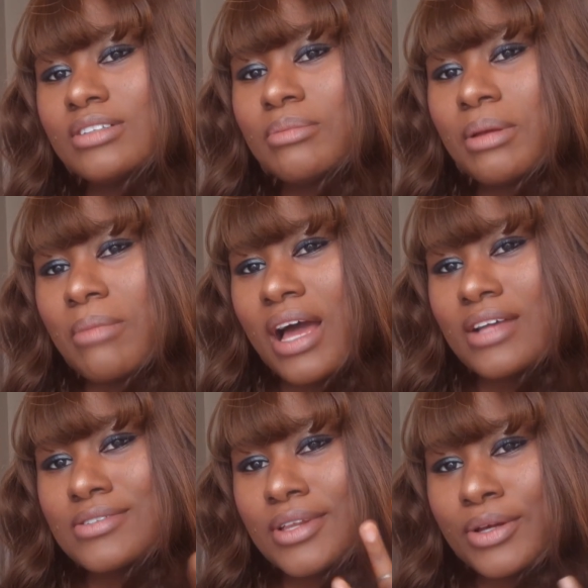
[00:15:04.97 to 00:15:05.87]
make my
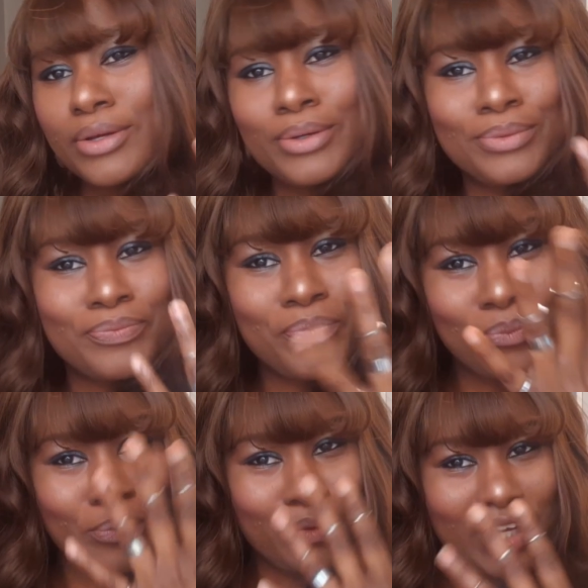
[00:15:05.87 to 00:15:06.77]
hands look
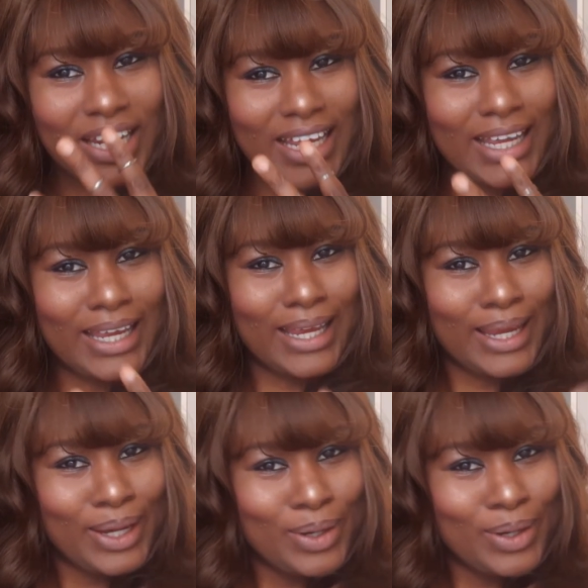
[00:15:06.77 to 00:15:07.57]
pretty.